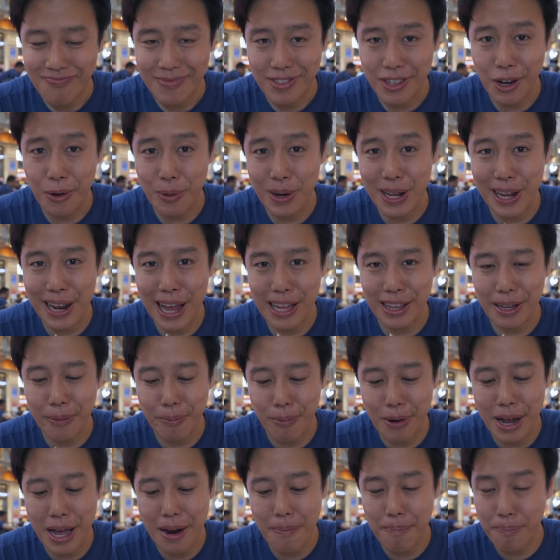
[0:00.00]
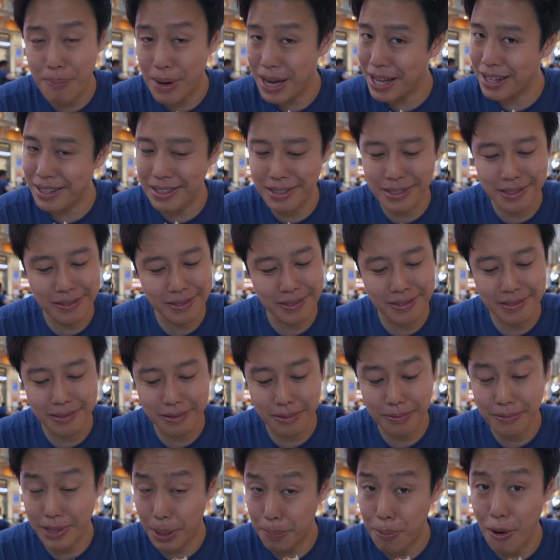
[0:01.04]
don't really like the bread, but
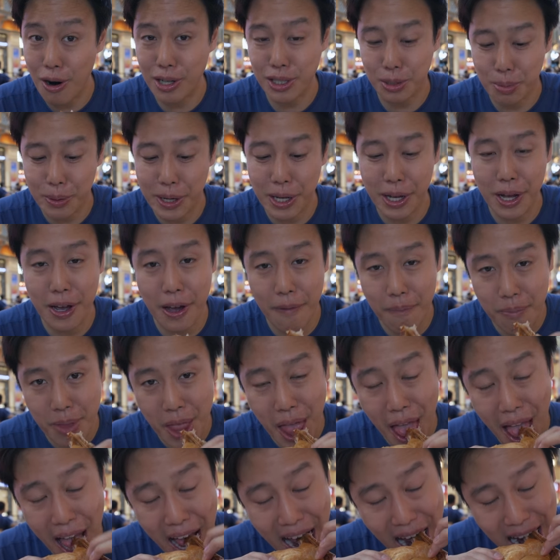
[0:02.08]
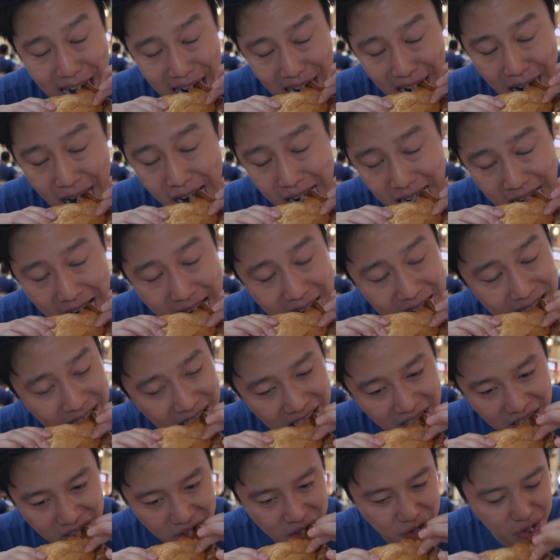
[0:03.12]
the pork's pretty good. Mm.
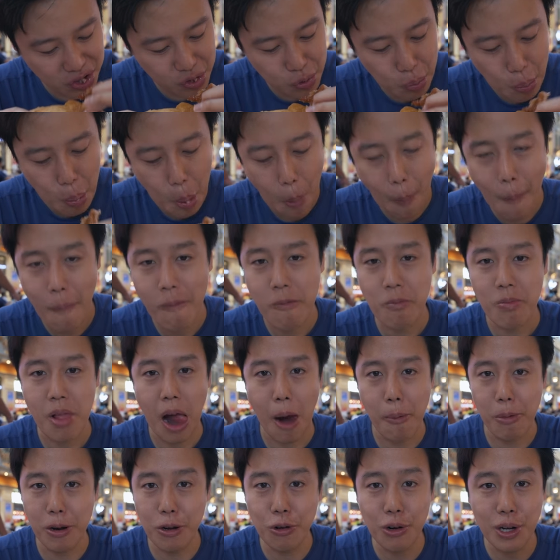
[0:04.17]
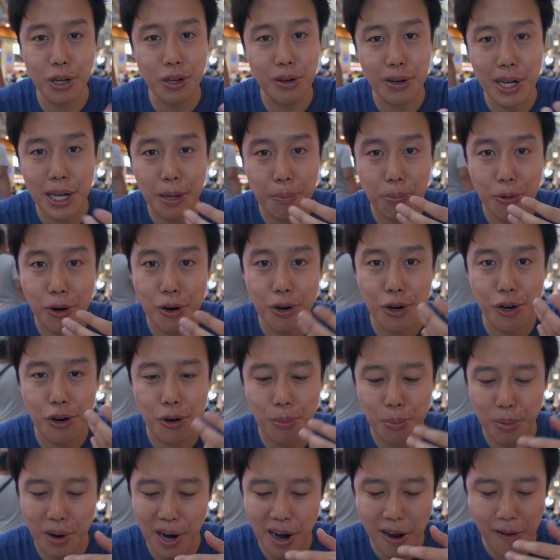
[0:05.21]
I mean, who doesn't like pork
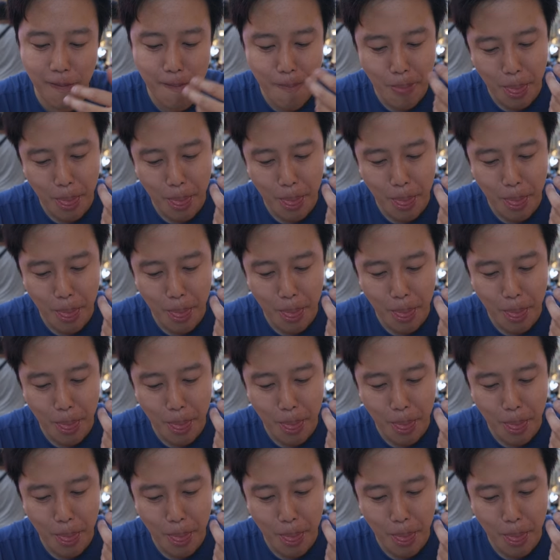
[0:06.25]
chop, right?